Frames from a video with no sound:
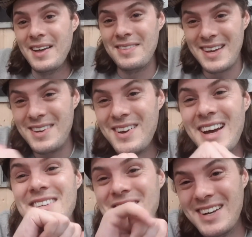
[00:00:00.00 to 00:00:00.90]
Thank you
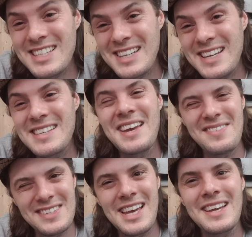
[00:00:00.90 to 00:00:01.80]
guys. You guys stay safe
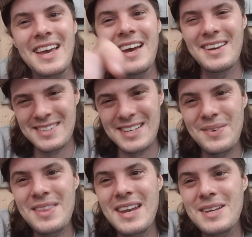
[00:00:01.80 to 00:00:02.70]
and take care. See you
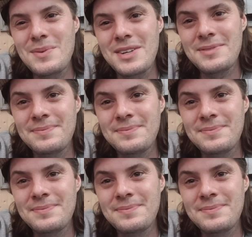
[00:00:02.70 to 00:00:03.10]
in the next one.